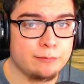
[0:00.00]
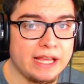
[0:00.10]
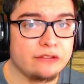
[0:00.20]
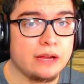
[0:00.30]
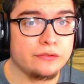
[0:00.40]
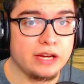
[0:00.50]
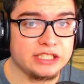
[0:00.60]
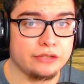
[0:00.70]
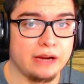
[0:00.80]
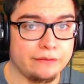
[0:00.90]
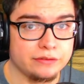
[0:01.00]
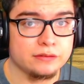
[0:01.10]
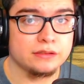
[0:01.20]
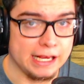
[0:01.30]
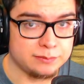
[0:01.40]
in Minecraft CrazyCraft
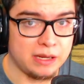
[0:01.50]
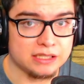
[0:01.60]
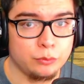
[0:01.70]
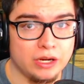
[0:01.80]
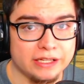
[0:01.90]
on Xbox